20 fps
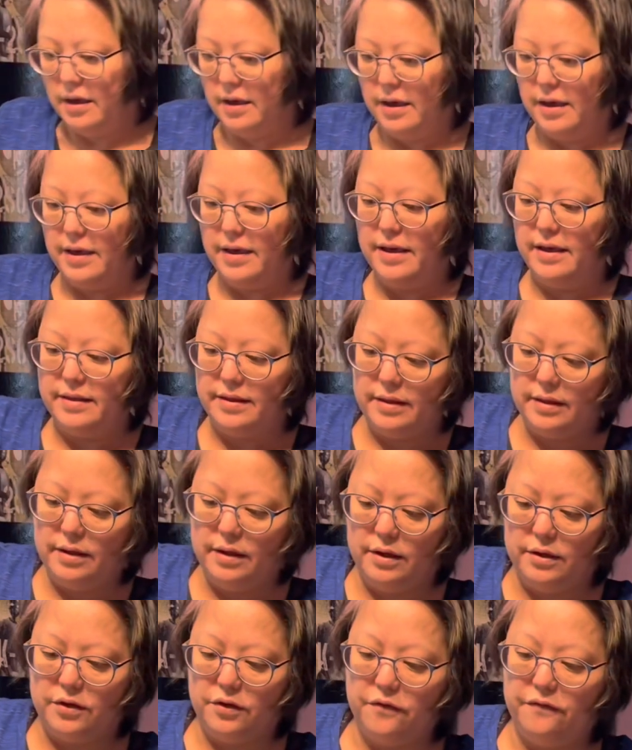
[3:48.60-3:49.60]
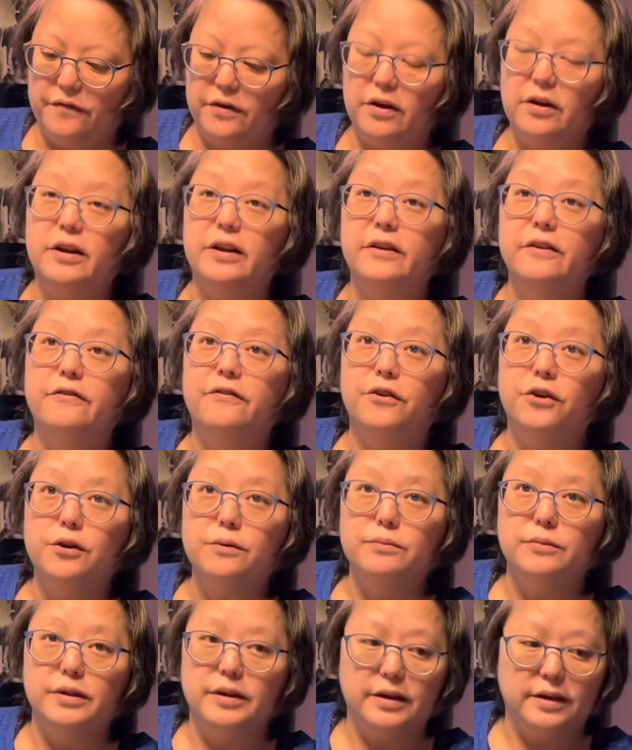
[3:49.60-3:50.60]
And you very
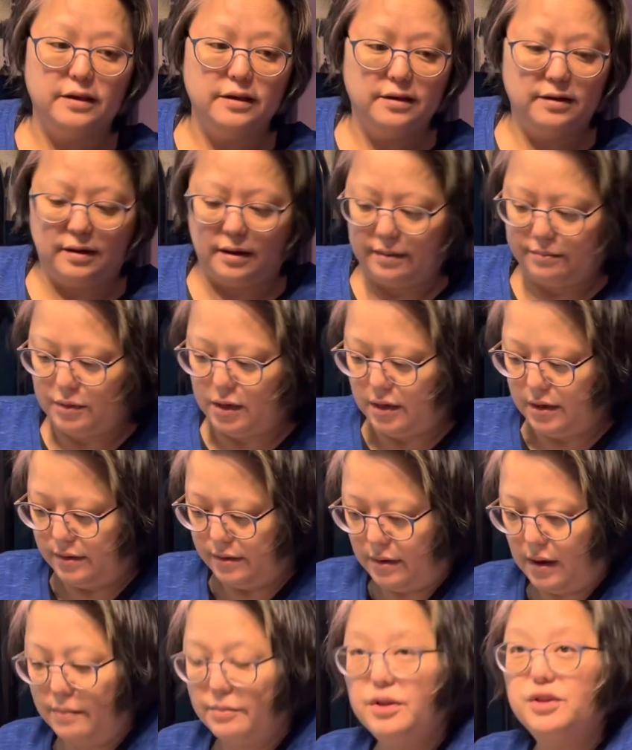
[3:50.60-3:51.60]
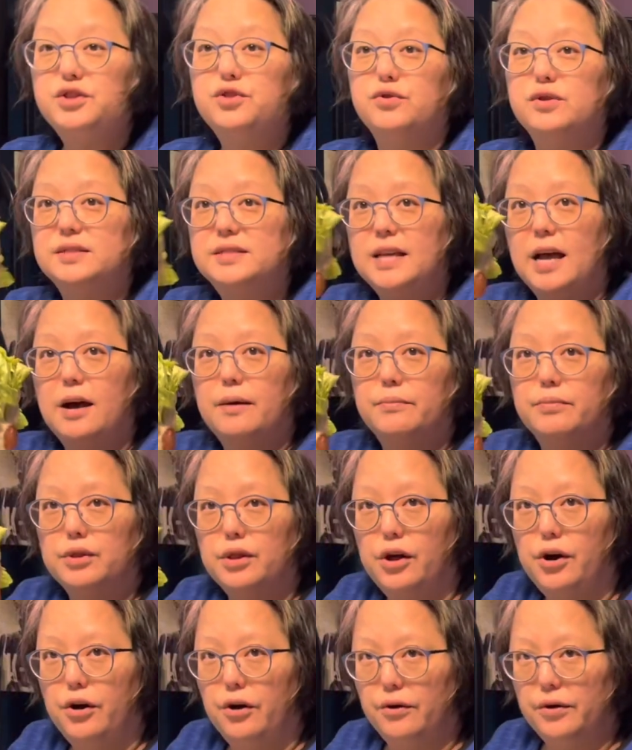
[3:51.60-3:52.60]
firmly, I'm gonna do it down
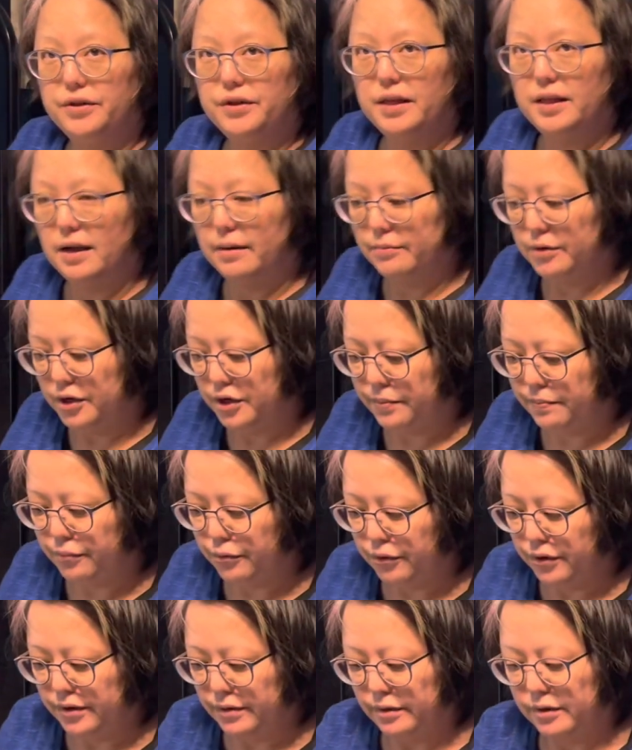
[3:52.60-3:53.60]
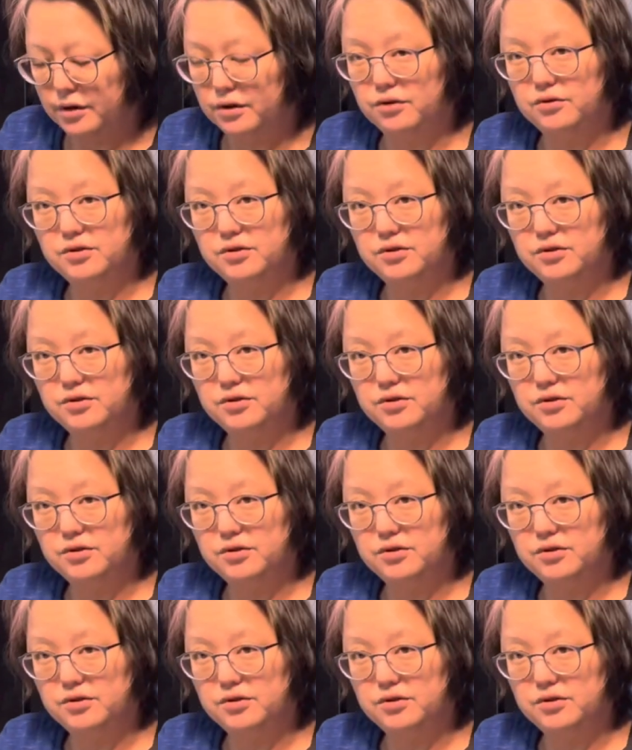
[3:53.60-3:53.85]
below, and then I'm gonna you